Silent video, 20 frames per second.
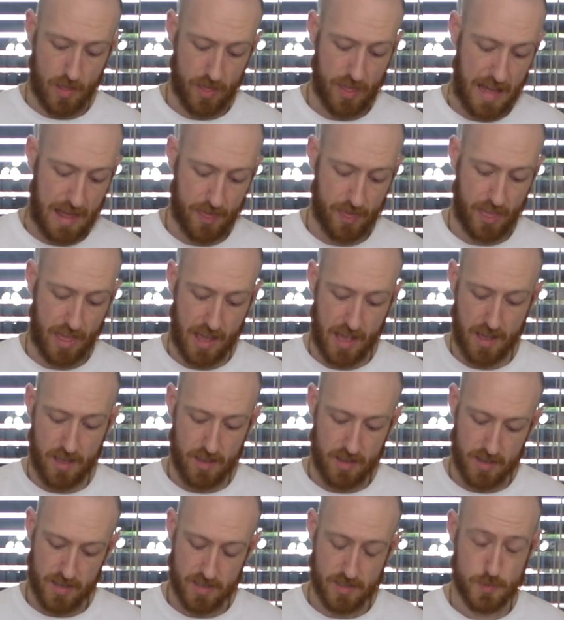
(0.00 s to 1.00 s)
That
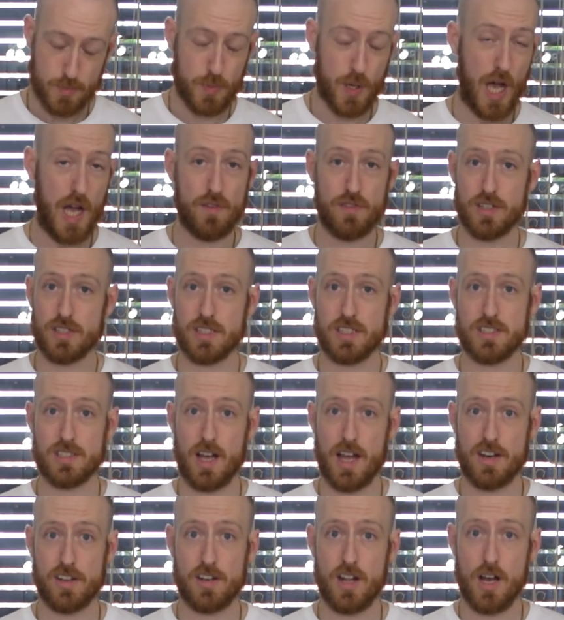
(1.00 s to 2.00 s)
there is perfectly
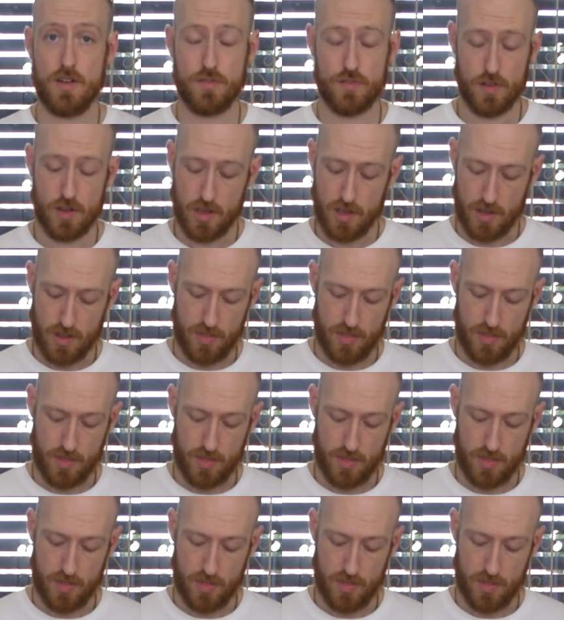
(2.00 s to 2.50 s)
tight enough.